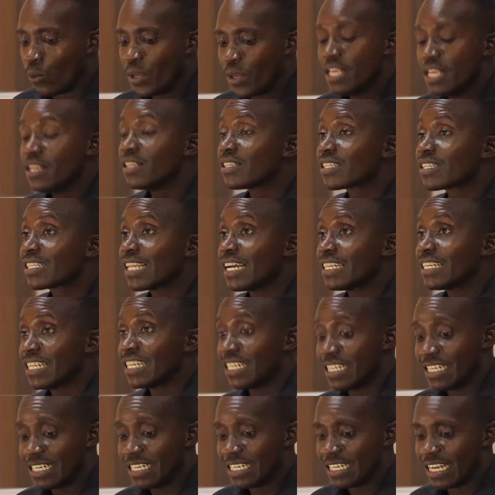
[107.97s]
We
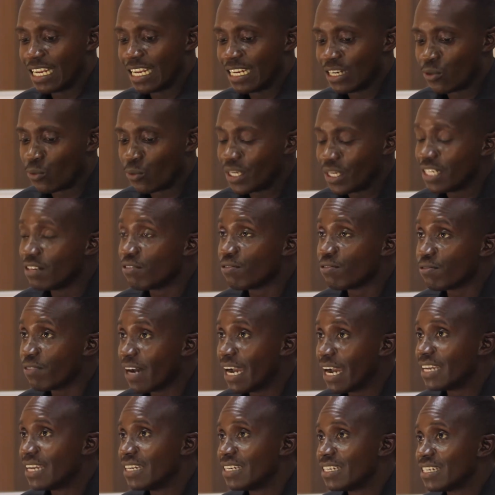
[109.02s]
started and we
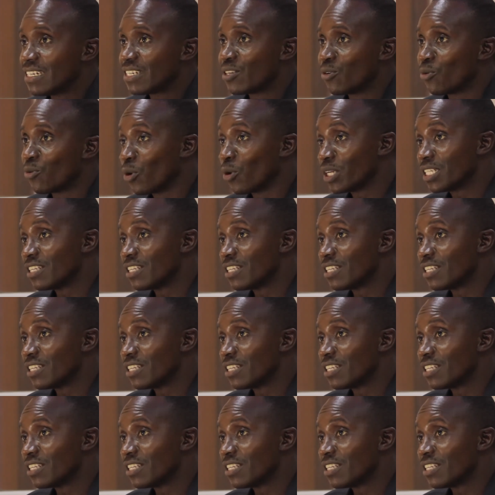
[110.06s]
defined